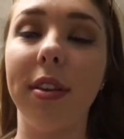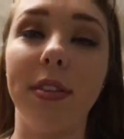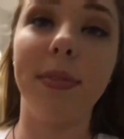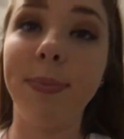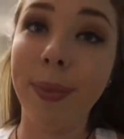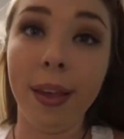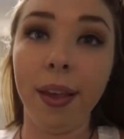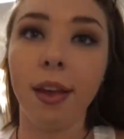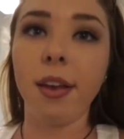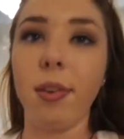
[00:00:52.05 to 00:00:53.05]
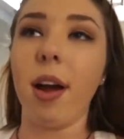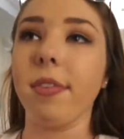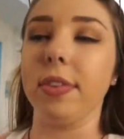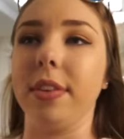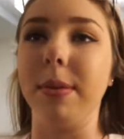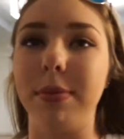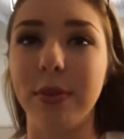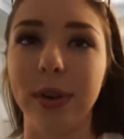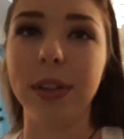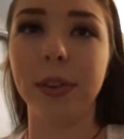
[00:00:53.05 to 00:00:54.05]
You know, I haven't seen it
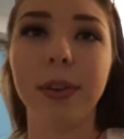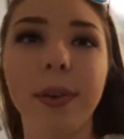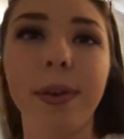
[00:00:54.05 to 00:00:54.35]
before either.